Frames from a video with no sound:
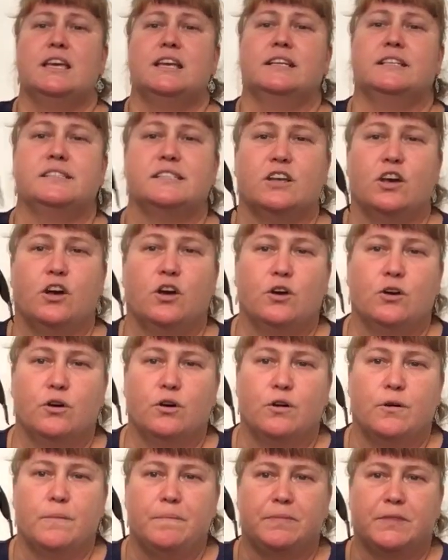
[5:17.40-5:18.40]

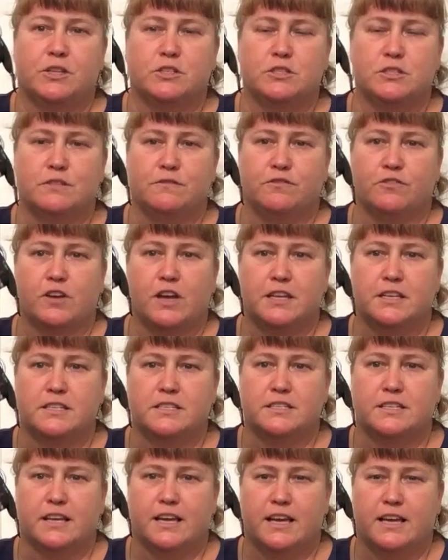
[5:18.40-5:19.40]
So there's the front.
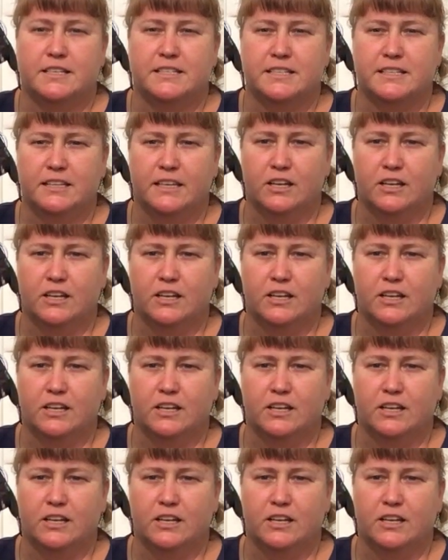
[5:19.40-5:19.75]
I didn't